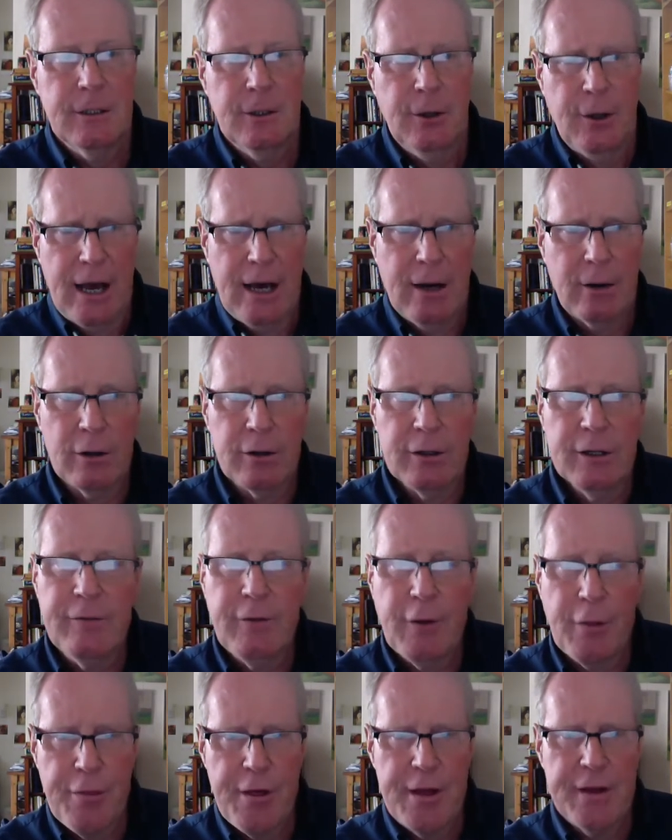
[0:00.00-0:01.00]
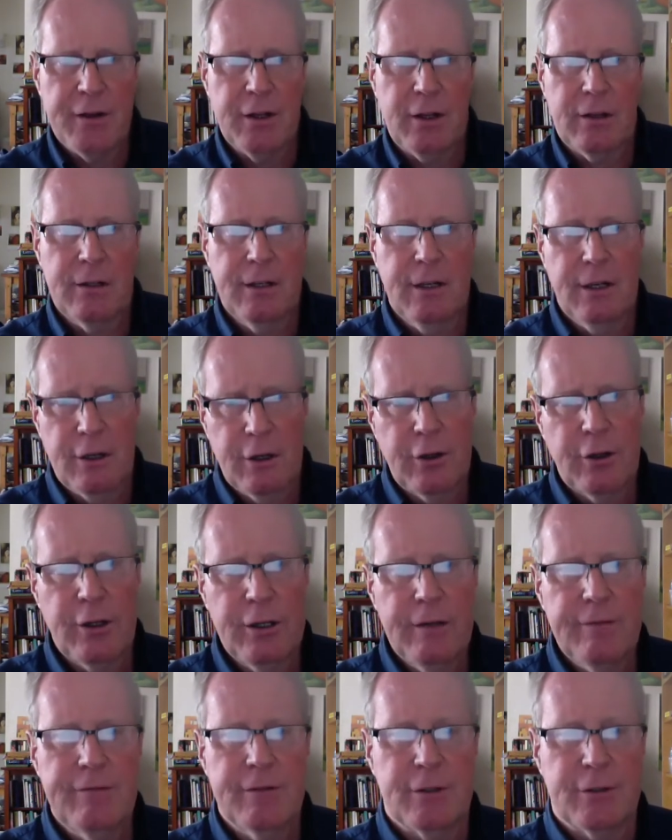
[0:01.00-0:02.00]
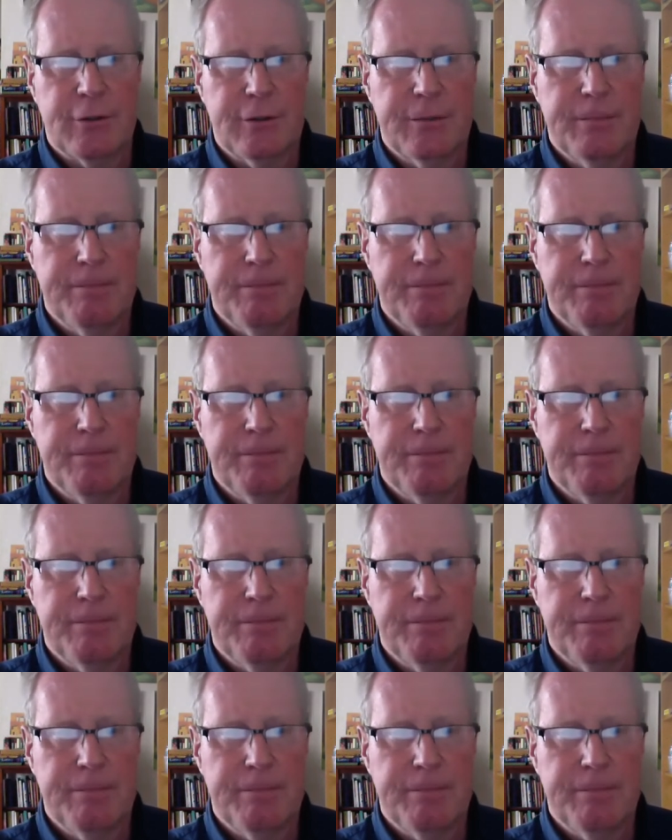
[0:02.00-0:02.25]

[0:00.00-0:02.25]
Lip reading: How to Live Authentically in Cleveland.